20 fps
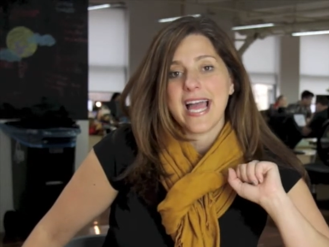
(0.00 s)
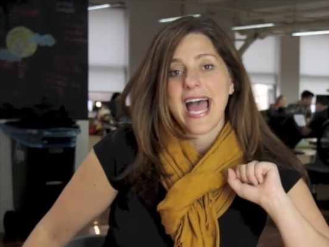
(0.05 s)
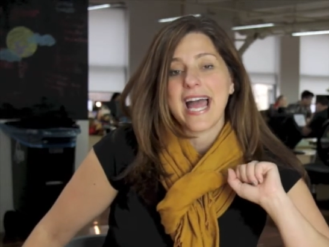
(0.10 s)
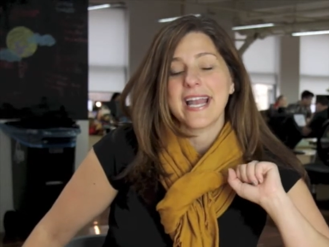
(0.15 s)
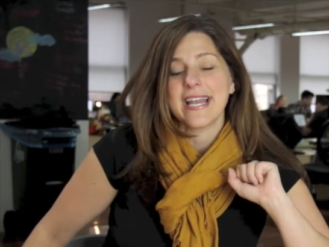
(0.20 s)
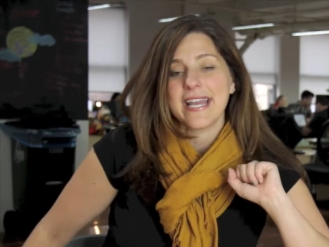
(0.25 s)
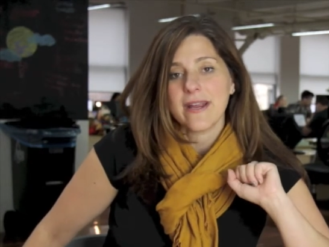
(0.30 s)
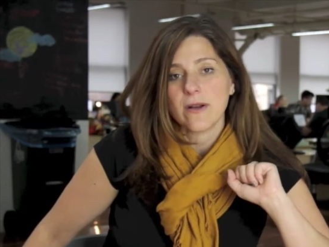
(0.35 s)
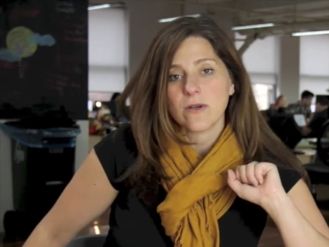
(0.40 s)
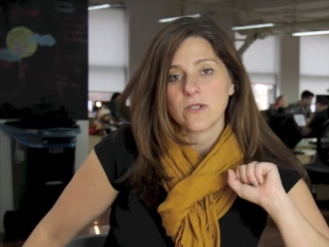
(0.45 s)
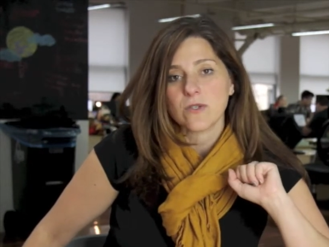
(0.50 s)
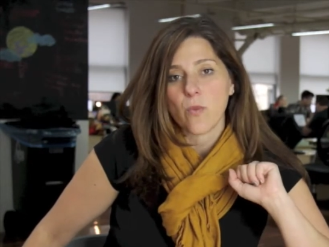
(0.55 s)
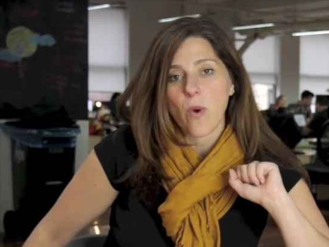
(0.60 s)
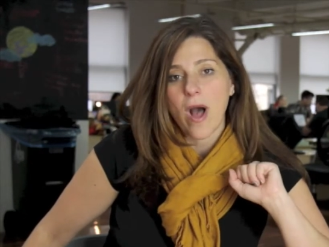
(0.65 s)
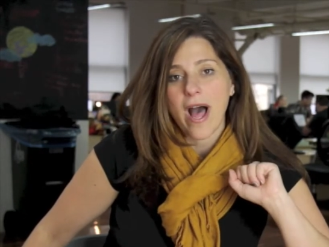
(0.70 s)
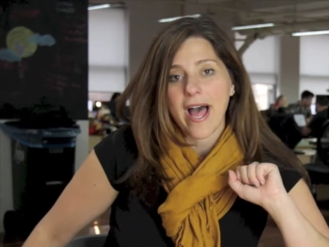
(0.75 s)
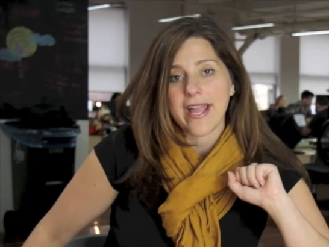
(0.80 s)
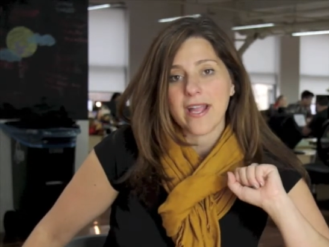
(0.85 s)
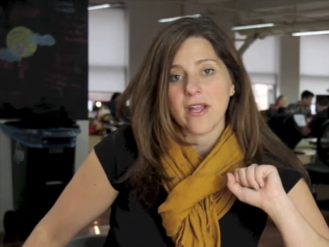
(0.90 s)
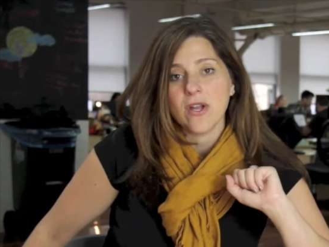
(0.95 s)
And here's
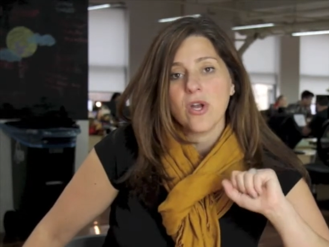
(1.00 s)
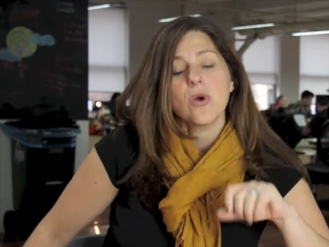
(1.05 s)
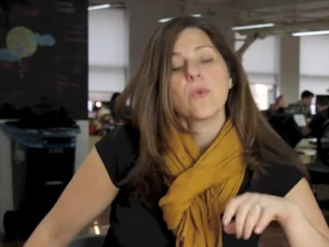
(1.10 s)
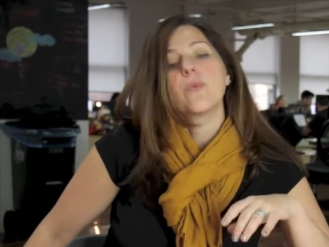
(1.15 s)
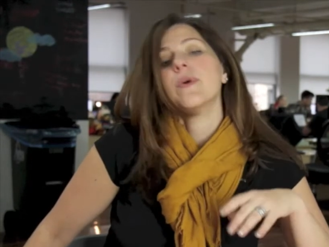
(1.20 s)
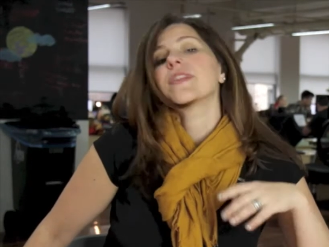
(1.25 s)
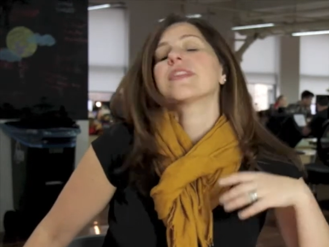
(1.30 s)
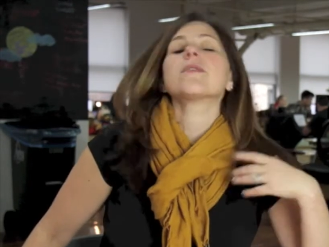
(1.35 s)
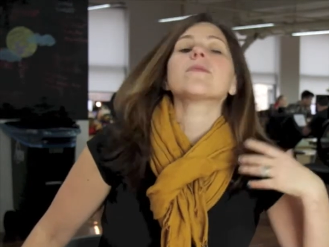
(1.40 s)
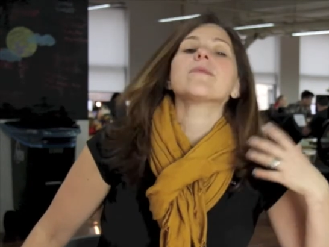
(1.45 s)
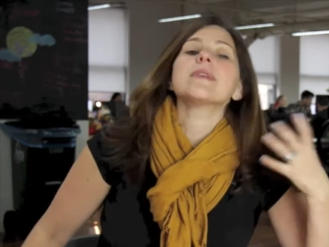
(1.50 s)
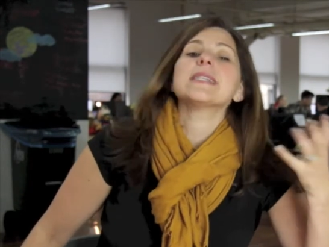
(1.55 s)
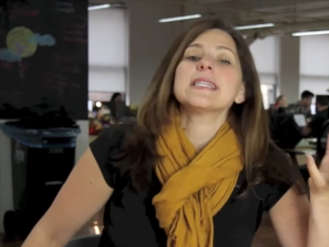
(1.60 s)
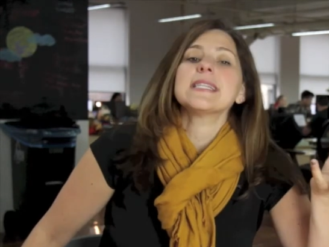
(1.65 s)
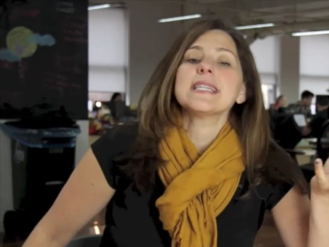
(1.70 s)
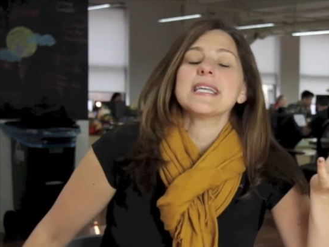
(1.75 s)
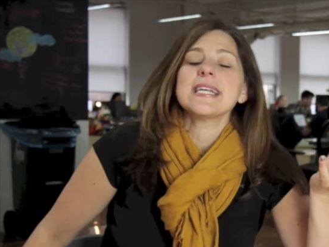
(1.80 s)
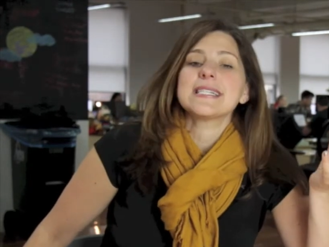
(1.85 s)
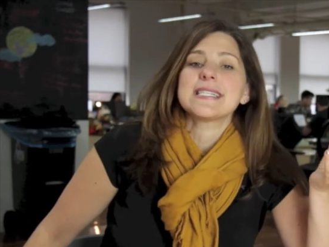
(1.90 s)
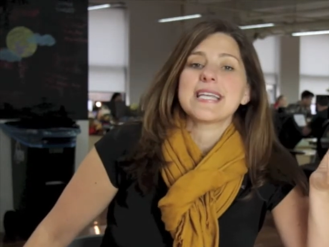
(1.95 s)
why. With their
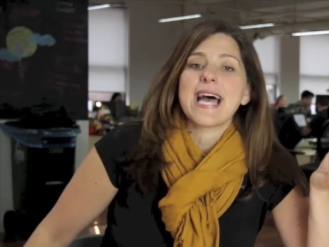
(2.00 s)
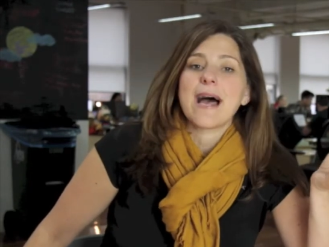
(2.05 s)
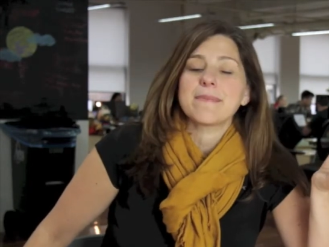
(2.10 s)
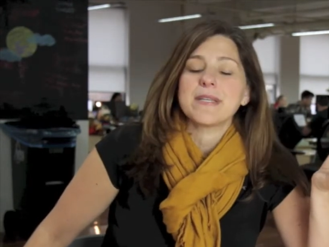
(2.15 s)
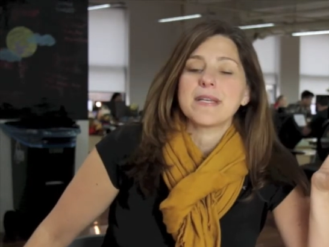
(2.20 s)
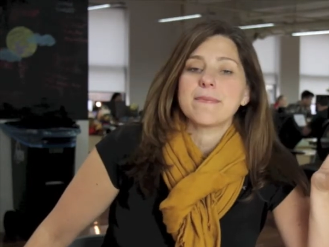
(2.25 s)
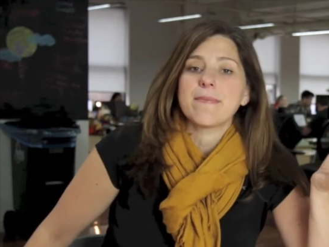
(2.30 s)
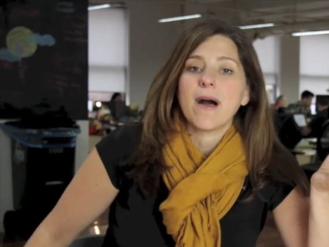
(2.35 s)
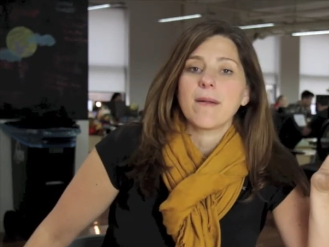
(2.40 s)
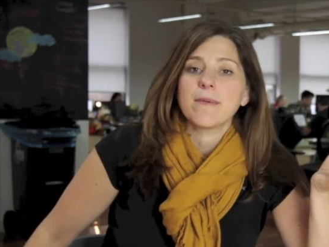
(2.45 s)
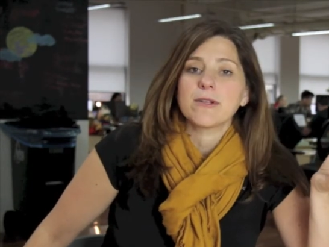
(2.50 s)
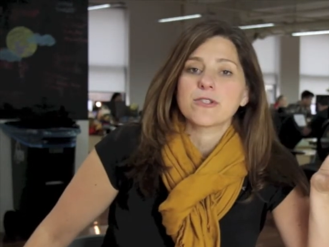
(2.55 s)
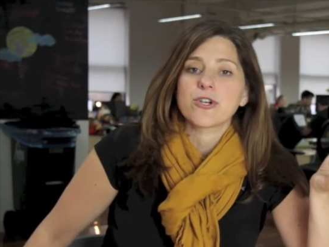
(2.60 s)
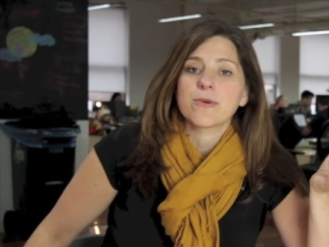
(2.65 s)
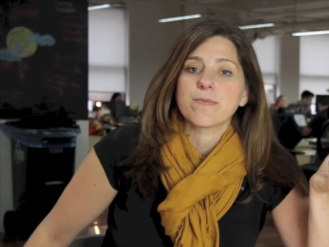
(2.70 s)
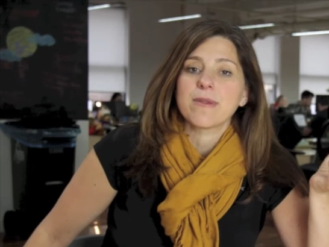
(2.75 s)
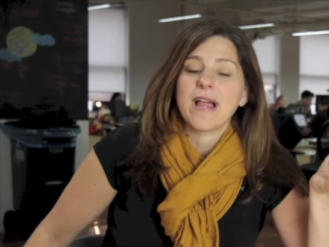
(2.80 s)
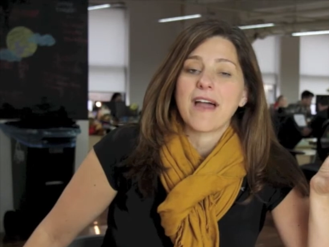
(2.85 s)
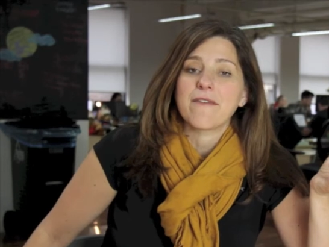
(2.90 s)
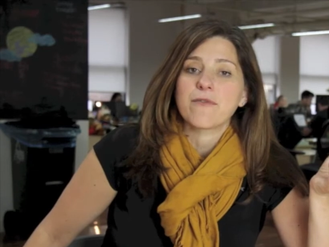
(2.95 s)
recently adapted publisher
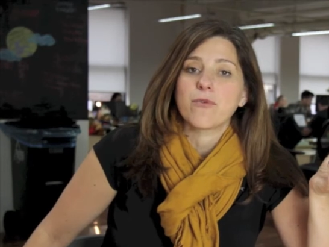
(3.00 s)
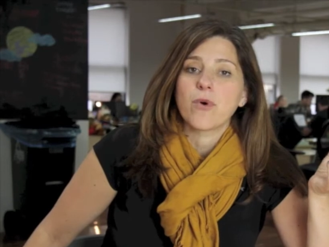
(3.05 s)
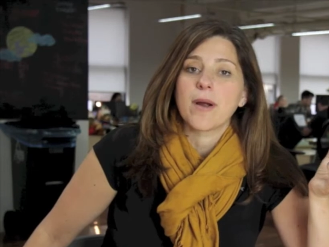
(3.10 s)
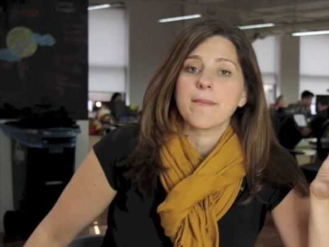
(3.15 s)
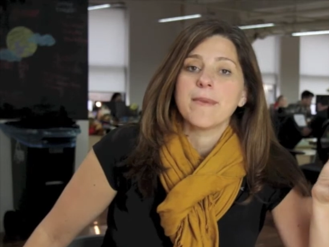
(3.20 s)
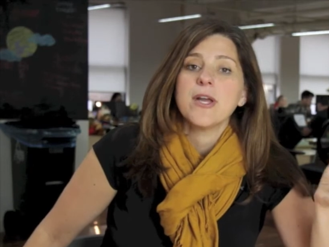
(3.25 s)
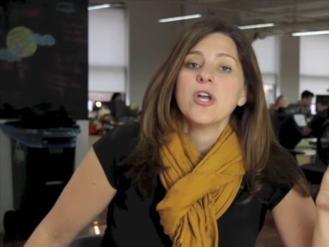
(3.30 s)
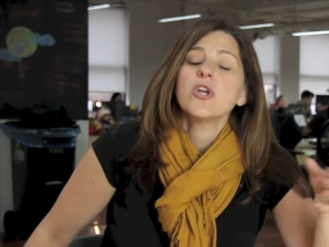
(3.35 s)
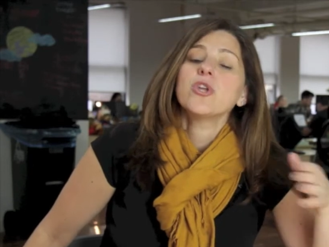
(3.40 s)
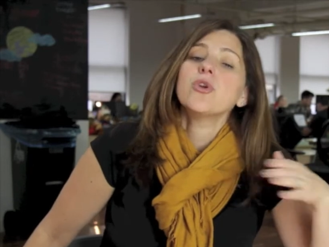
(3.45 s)
platform,